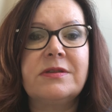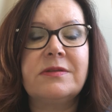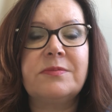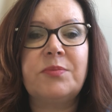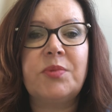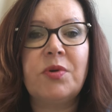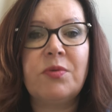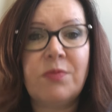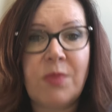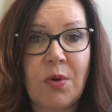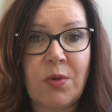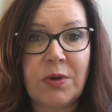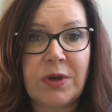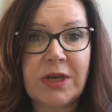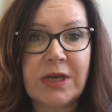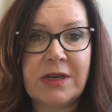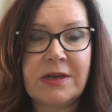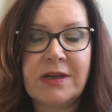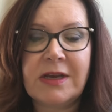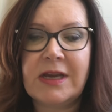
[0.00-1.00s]
as
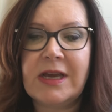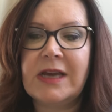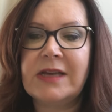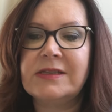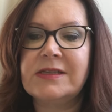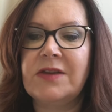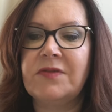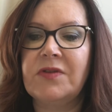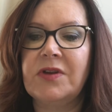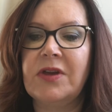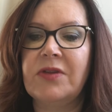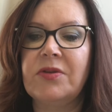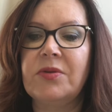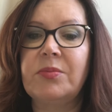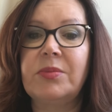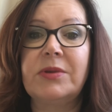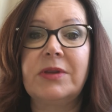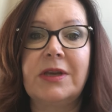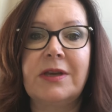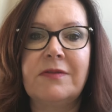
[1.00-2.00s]
promoted as every other
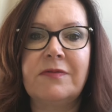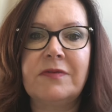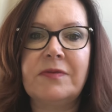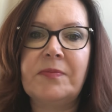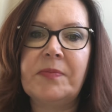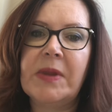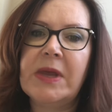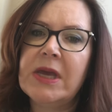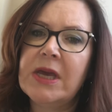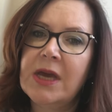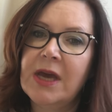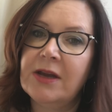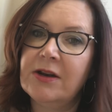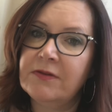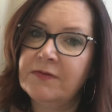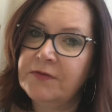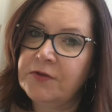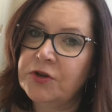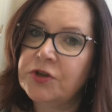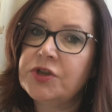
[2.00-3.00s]
belief. And
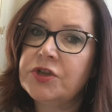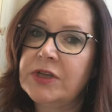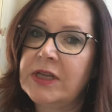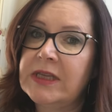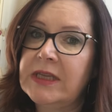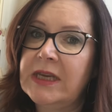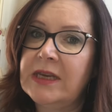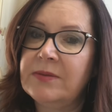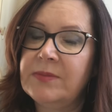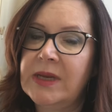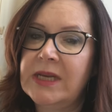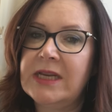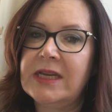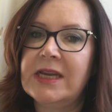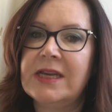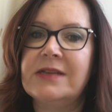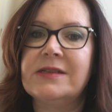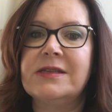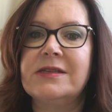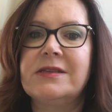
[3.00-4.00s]
unfortunately, in many
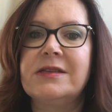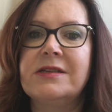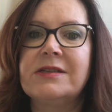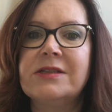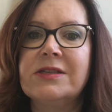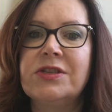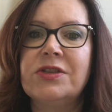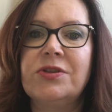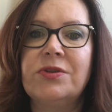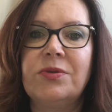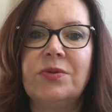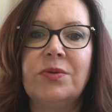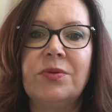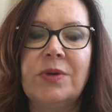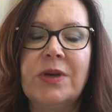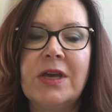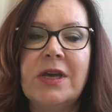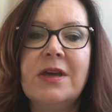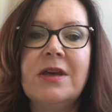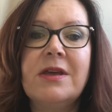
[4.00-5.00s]
cases, it's to
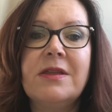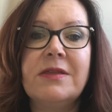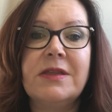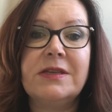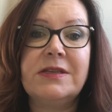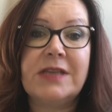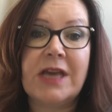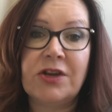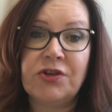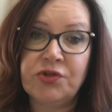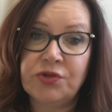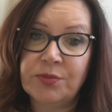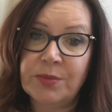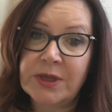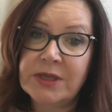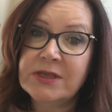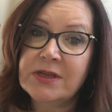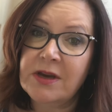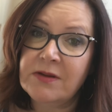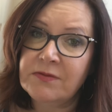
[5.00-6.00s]
the
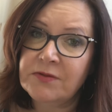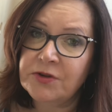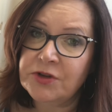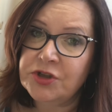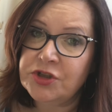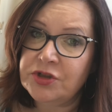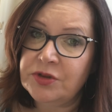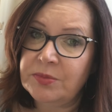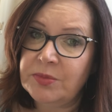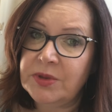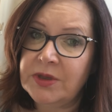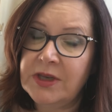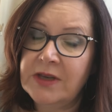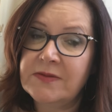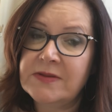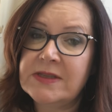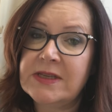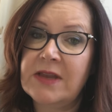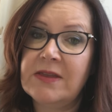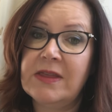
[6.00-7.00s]
detriment of Christian
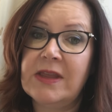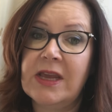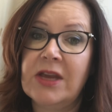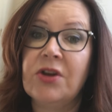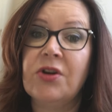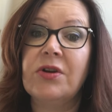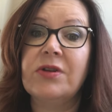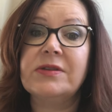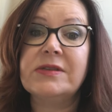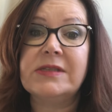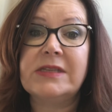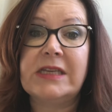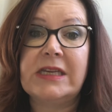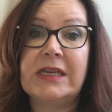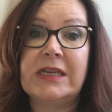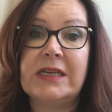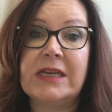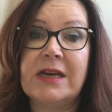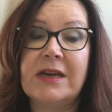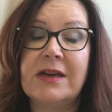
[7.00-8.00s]
beliefs that they are
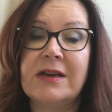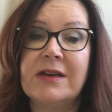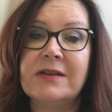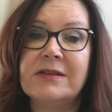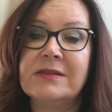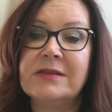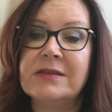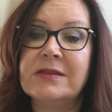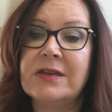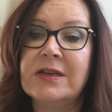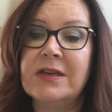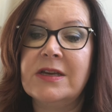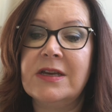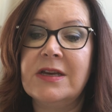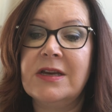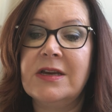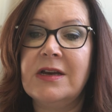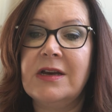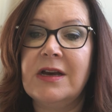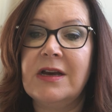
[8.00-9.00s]
seen as
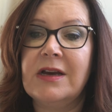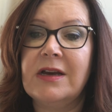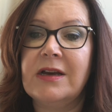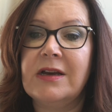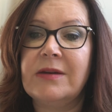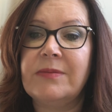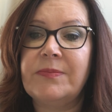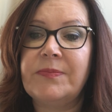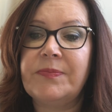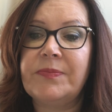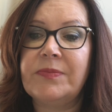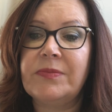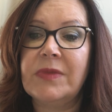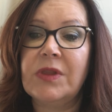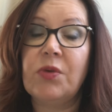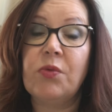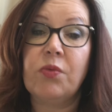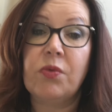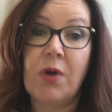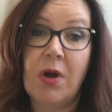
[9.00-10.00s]
um,
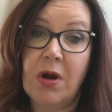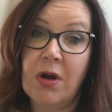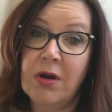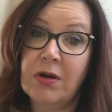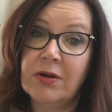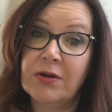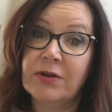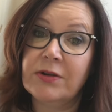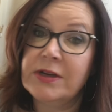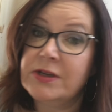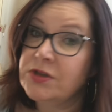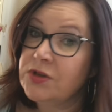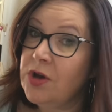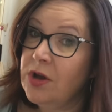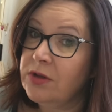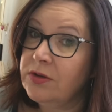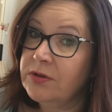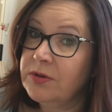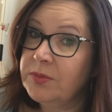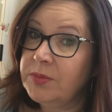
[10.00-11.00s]
the wrong or
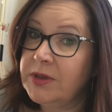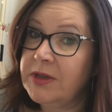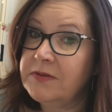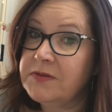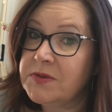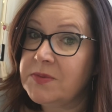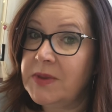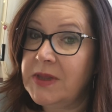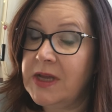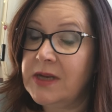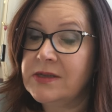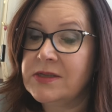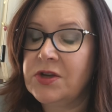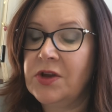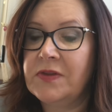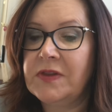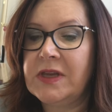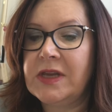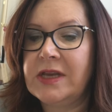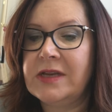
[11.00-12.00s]
intolerant beliefs when that is
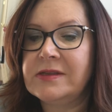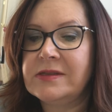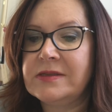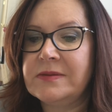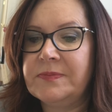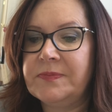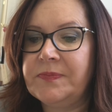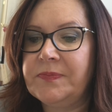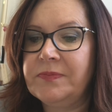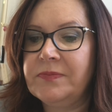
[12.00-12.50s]
not the case.